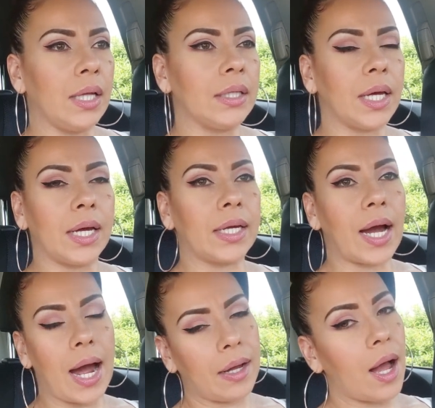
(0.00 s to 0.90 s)
like
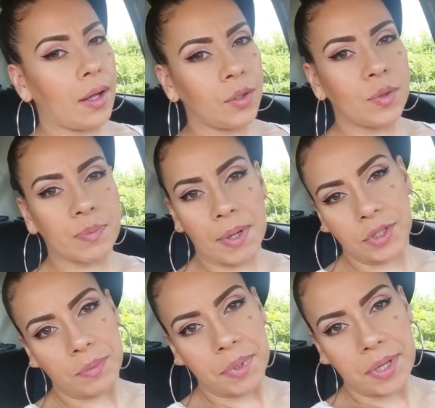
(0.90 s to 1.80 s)
I'll use my
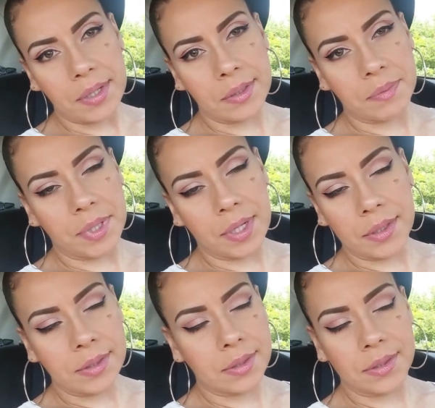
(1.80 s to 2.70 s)
GPS,
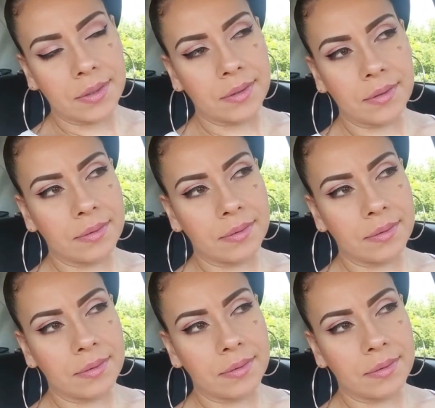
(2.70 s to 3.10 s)
because